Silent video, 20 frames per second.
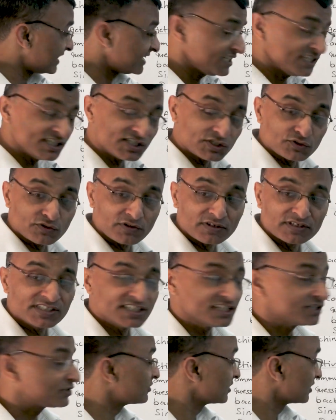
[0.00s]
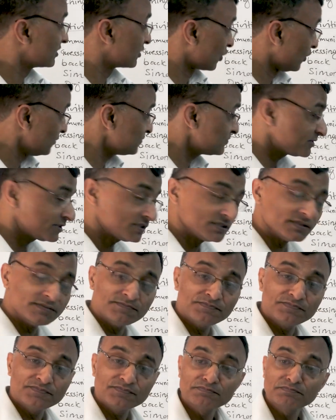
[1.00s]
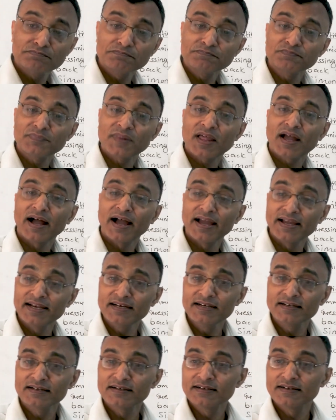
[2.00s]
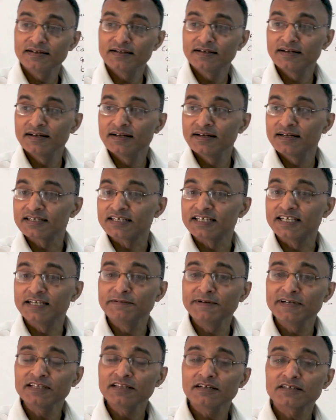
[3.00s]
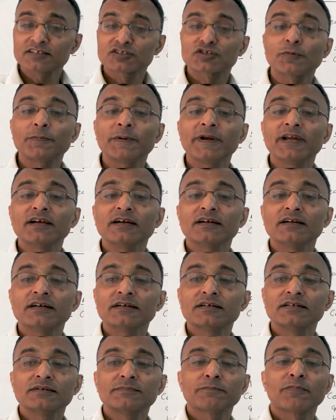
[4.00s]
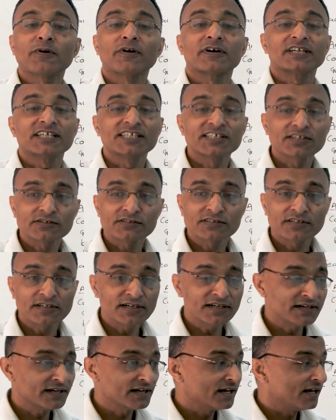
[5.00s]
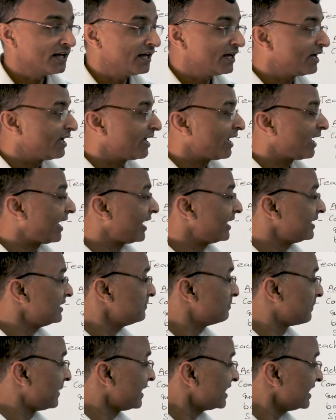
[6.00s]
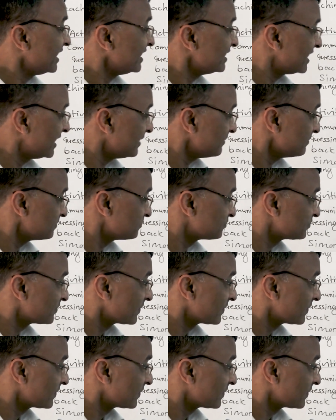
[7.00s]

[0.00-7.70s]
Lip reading: students into the groups and giving the topic for discussion and making them